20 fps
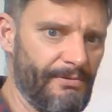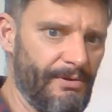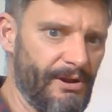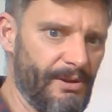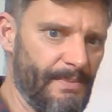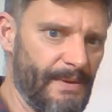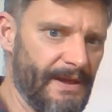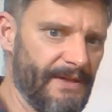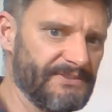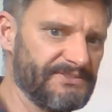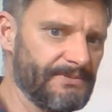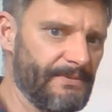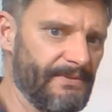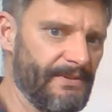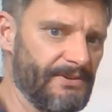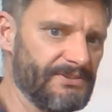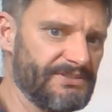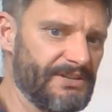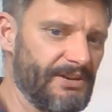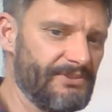on about some of
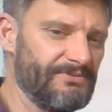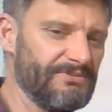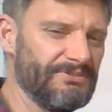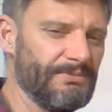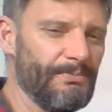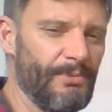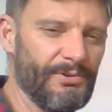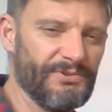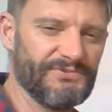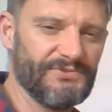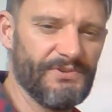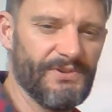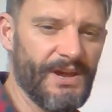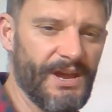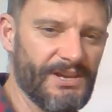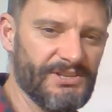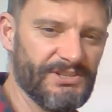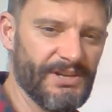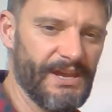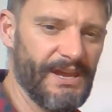those countries in monsoon
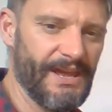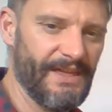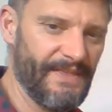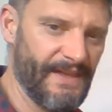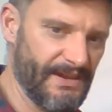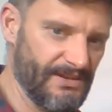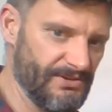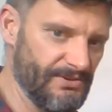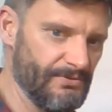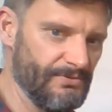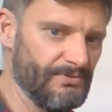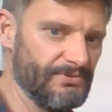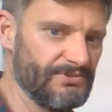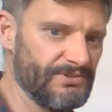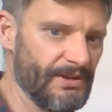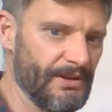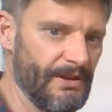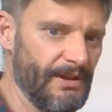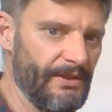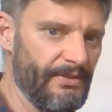Asia, how they use
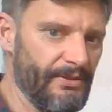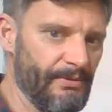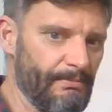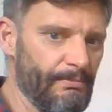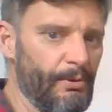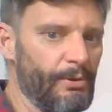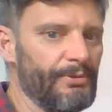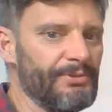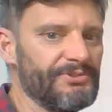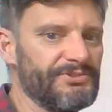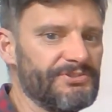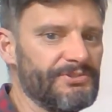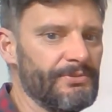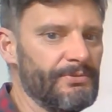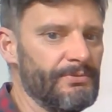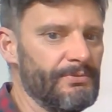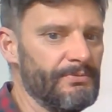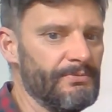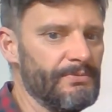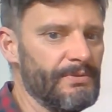the
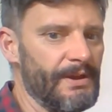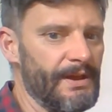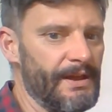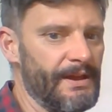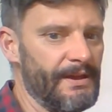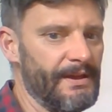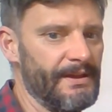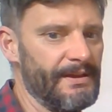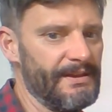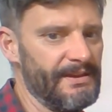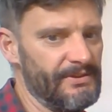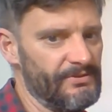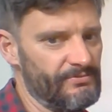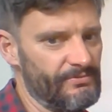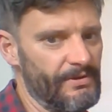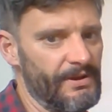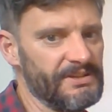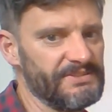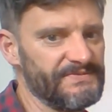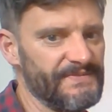monsoon in
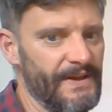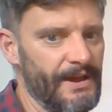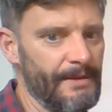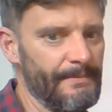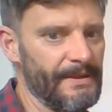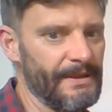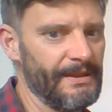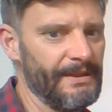rice farming.